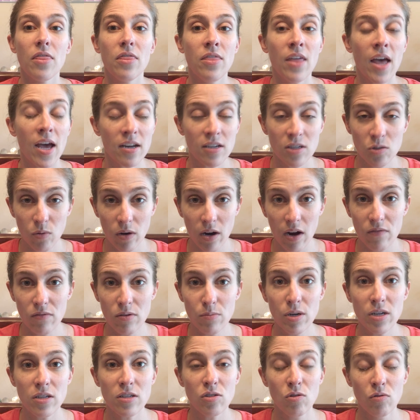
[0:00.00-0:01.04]
that is where
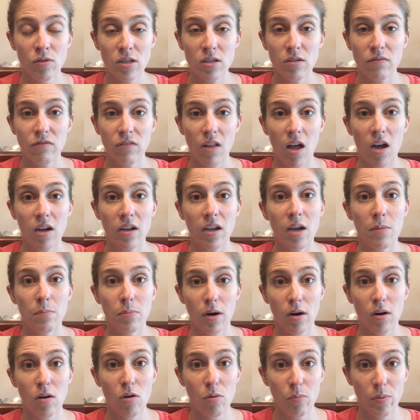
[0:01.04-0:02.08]
everybody's going to flock at
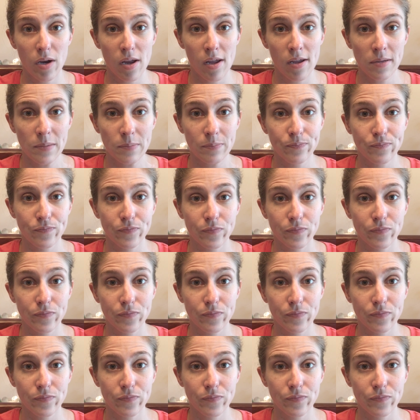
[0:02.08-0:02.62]
park opening.